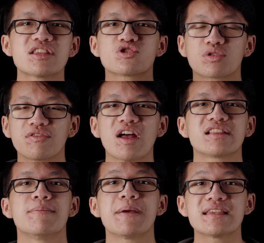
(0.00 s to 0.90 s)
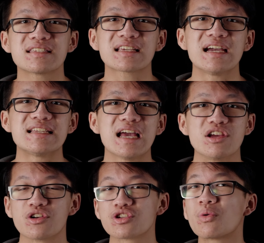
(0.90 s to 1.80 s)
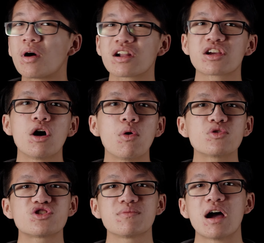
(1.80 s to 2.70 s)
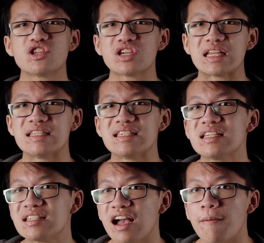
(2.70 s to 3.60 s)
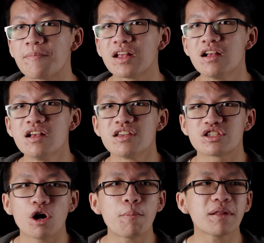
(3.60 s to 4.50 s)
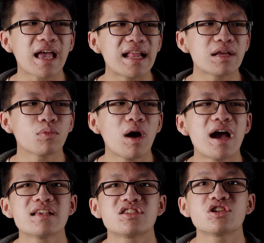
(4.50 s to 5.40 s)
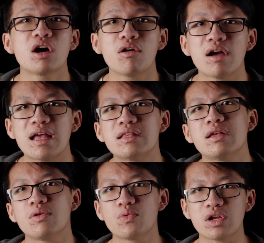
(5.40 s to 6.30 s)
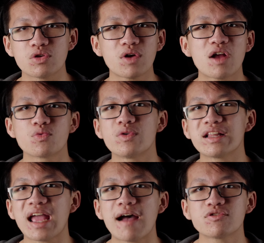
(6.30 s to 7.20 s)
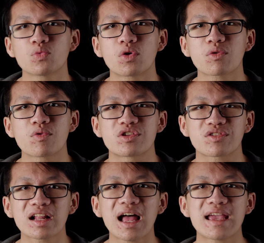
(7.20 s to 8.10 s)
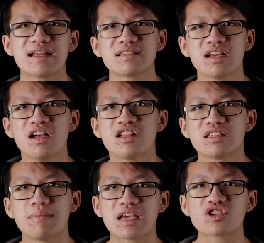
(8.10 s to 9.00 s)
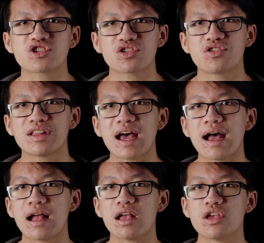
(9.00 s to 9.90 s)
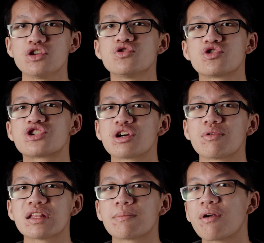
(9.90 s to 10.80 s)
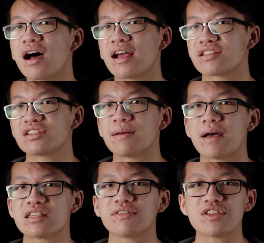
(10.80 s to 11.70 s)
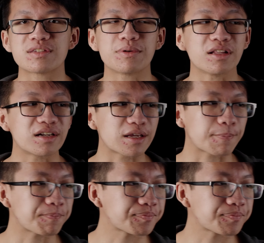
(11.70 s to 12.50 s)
sort of like the basic idea. You don't want to go too much in detail. So planning wise, you really have to work with your clients to make sure that you're showing the product to the best of its ability.